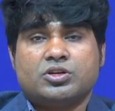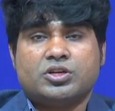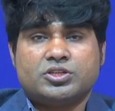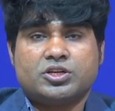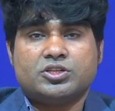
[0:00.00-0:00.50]

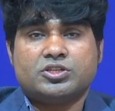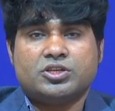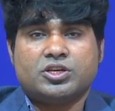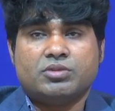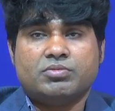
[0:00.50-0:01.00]
test
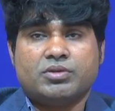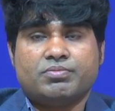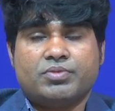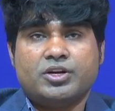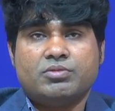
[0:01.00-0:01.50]
statistic can be
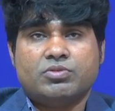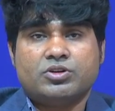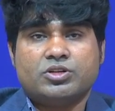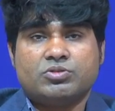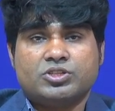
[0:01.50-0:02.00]
applied,
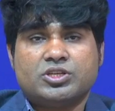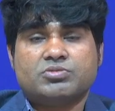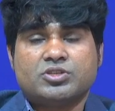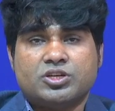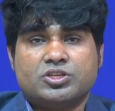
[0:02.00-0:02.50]
but
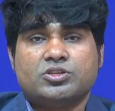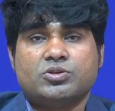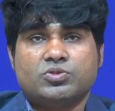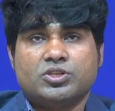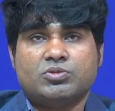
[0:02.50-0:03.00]
same
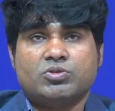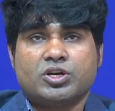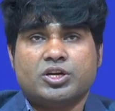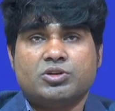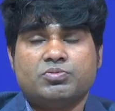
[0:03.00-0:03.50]
statistic with a
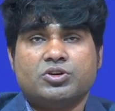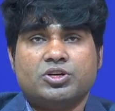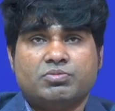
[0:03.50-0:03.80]
kind of